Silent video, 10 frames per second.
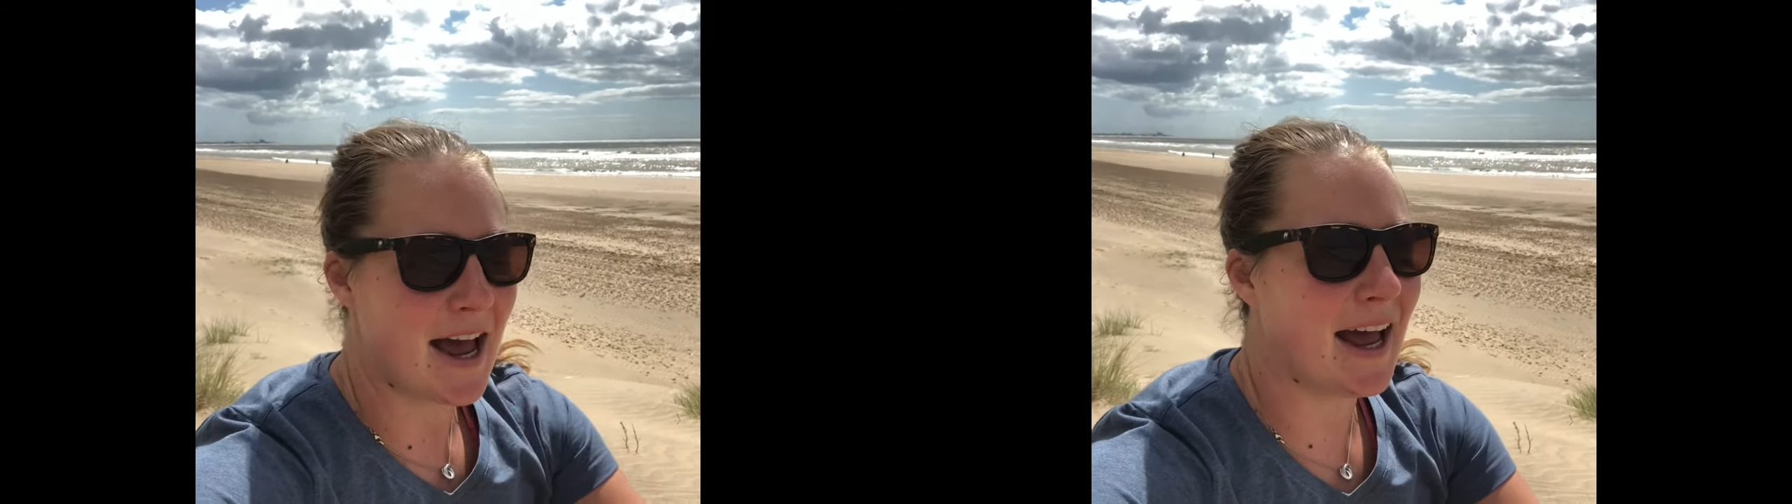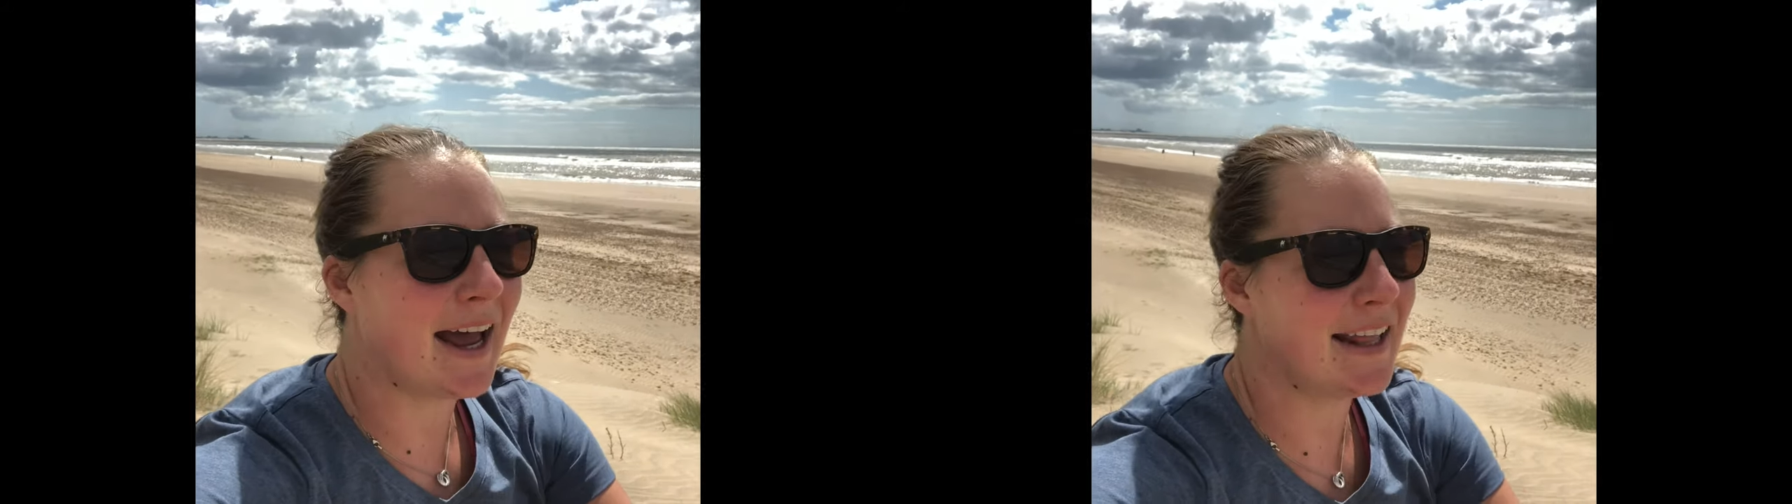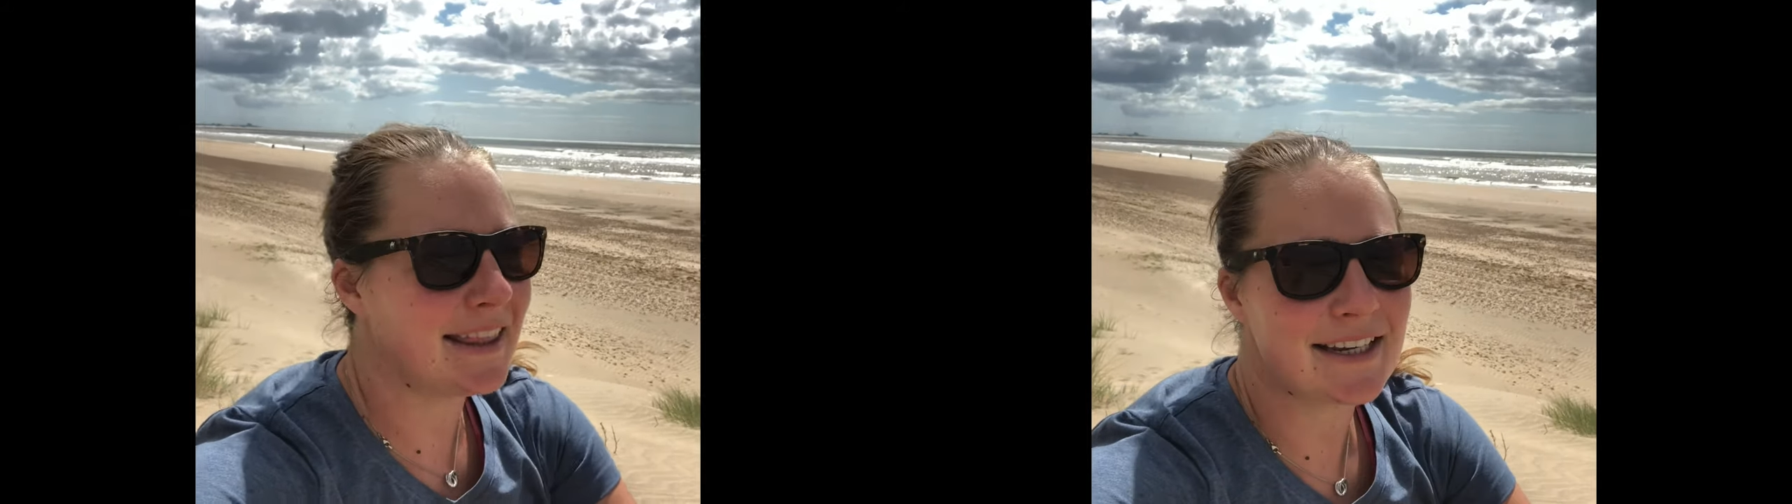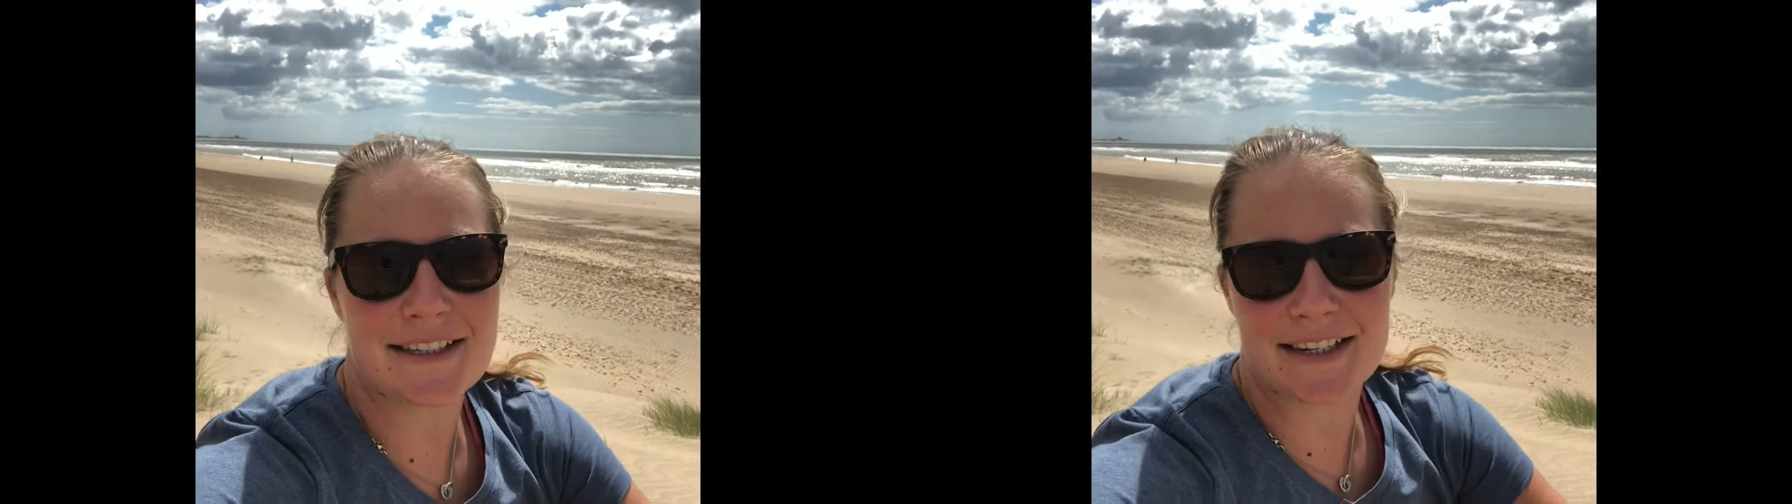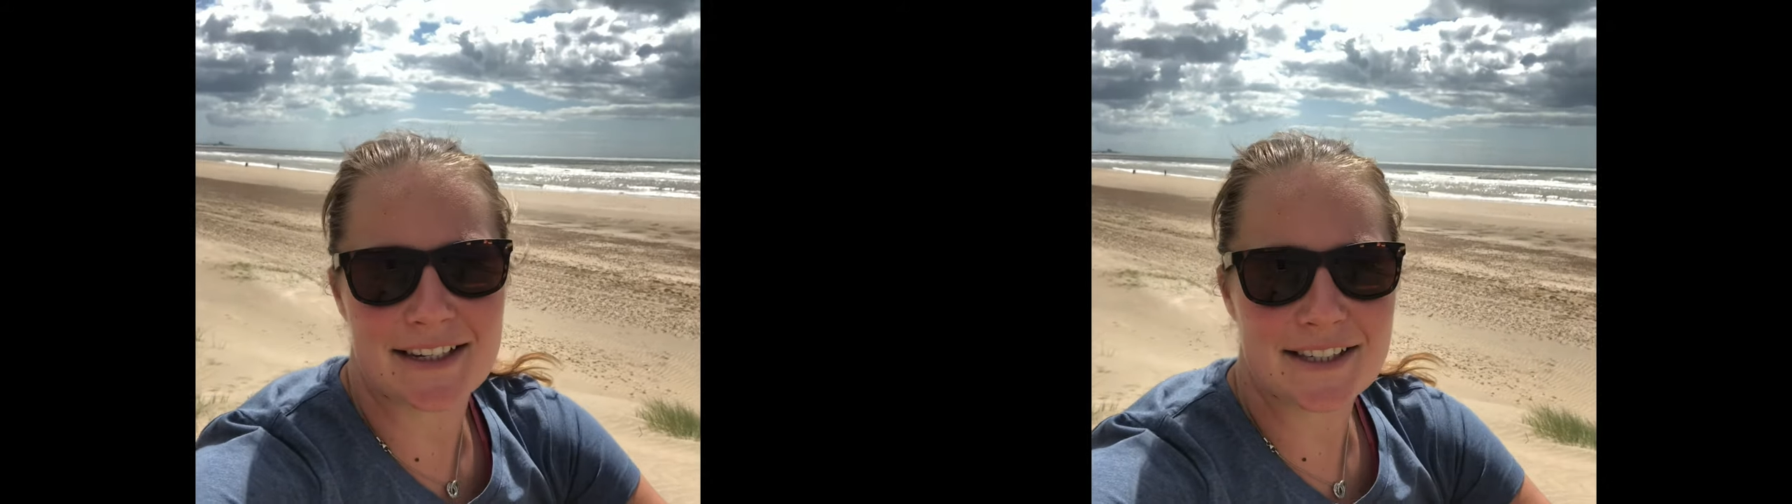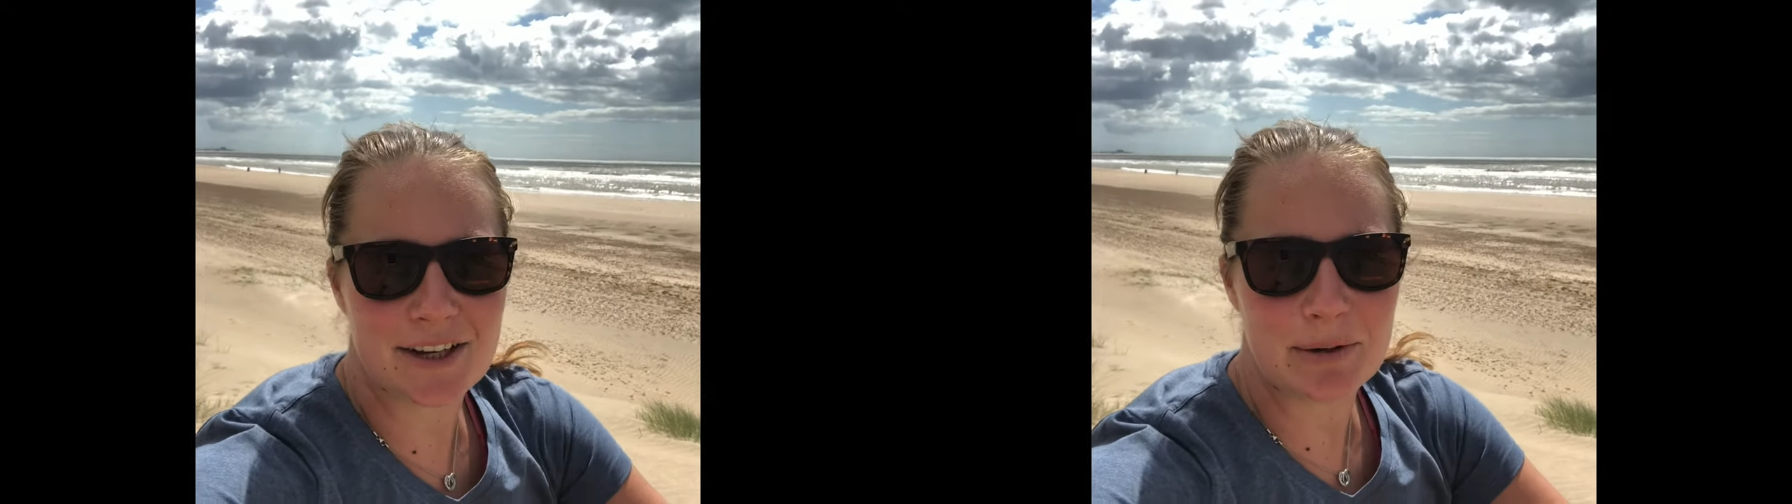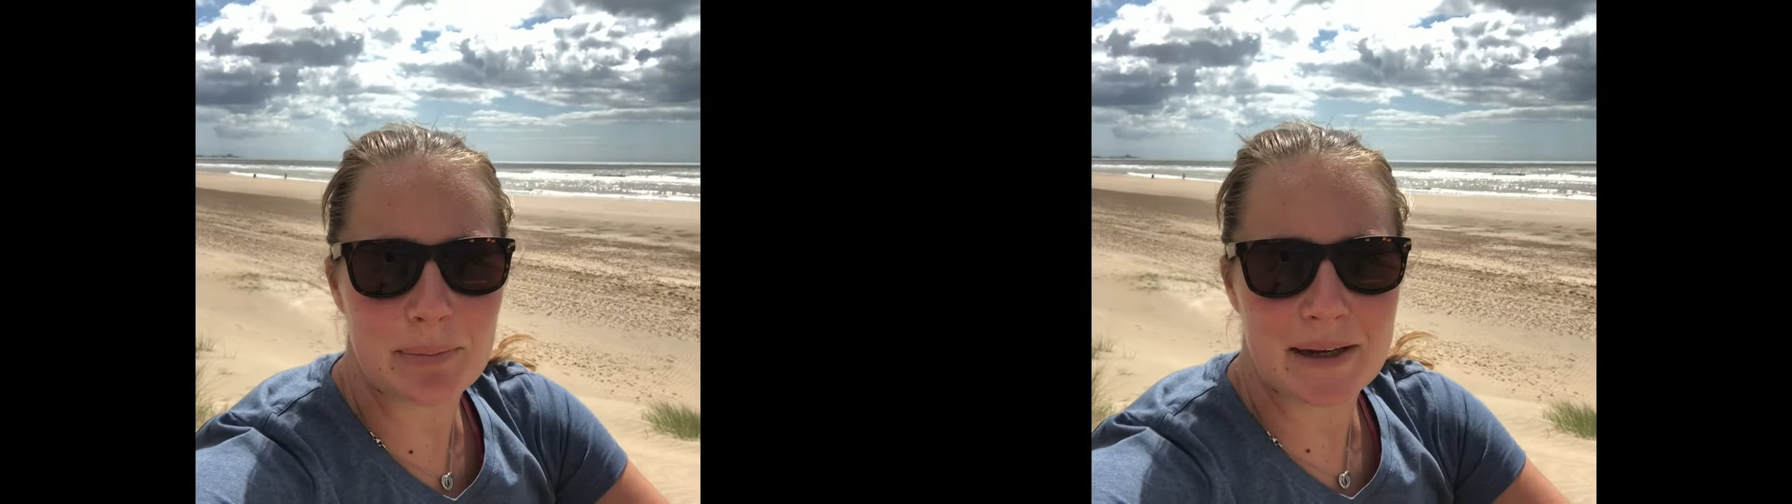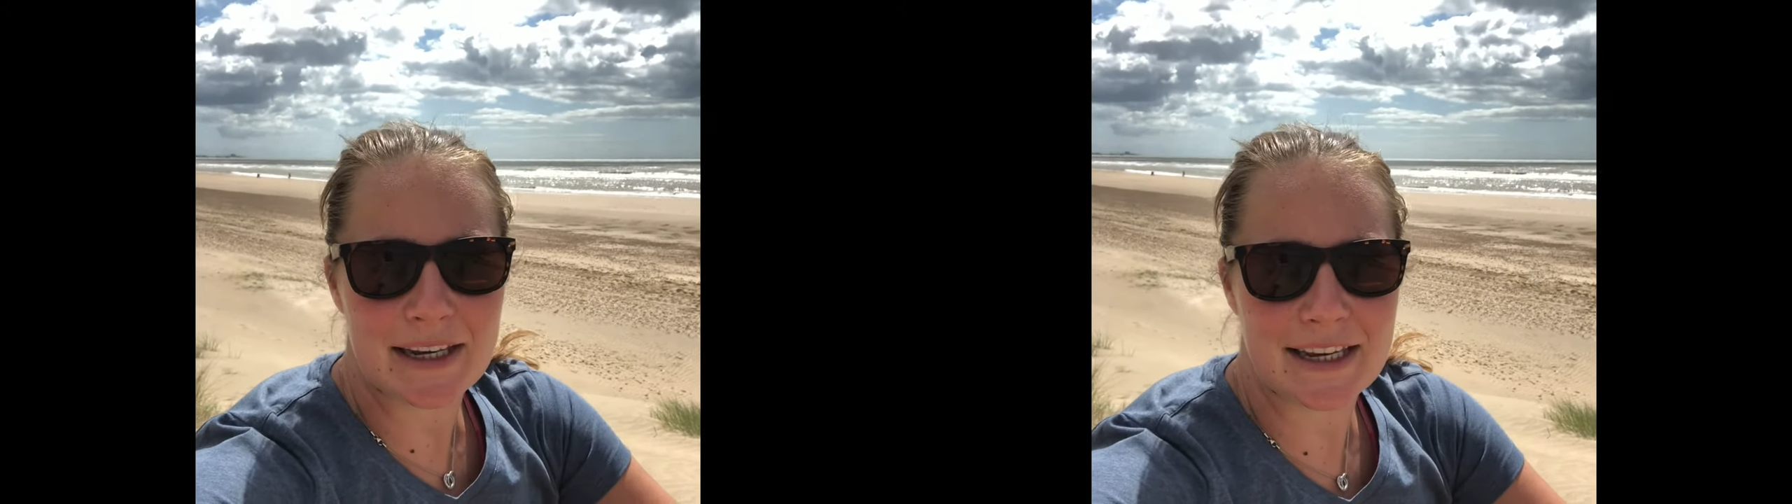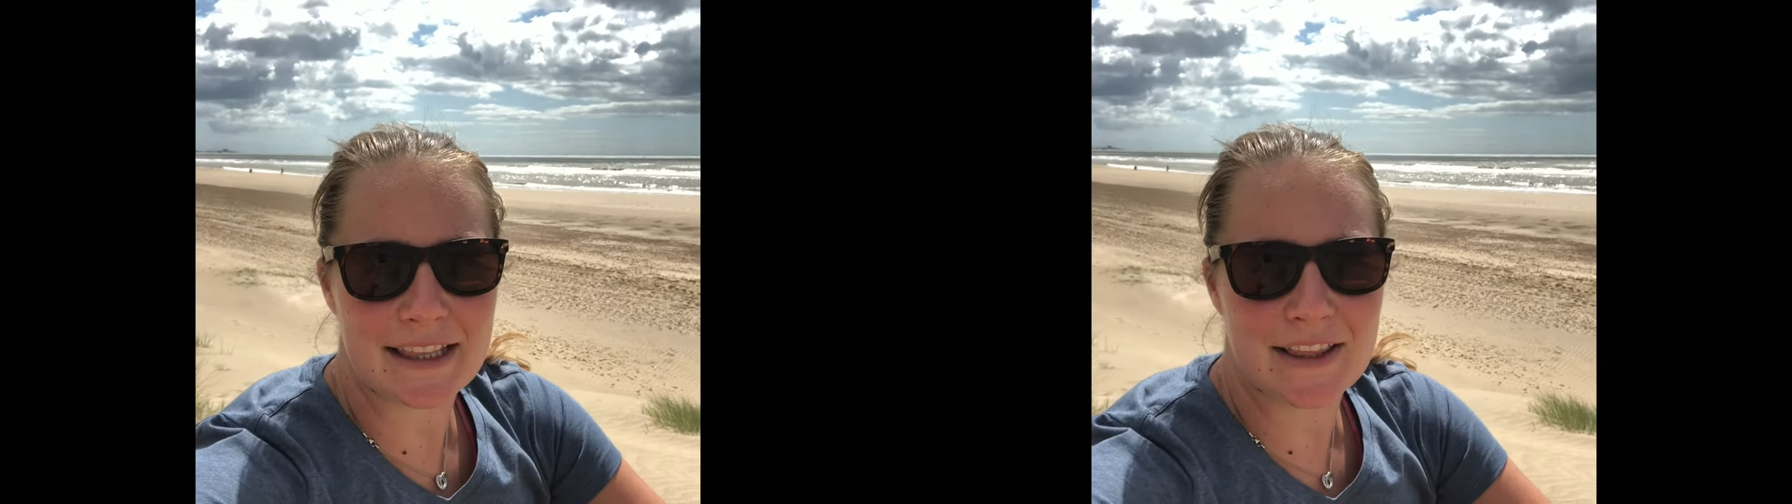and this is going to be